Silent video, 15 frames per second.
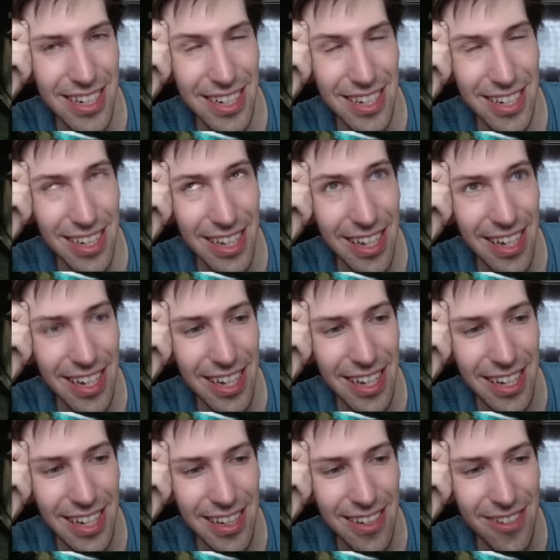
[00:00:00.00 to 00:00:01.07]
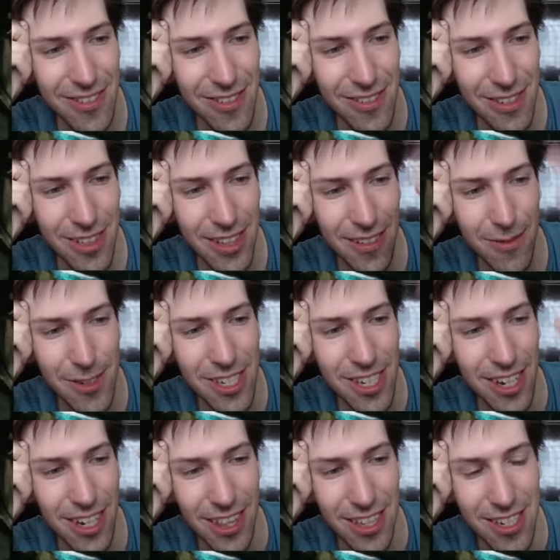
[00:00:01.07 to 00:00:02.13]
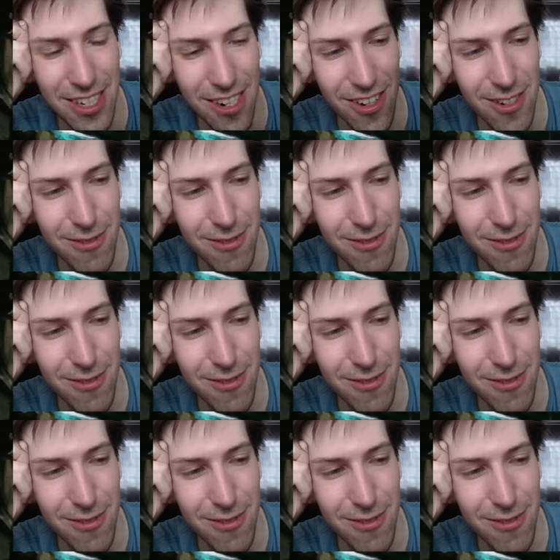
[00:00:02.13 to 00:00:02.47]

we're sick of these cards.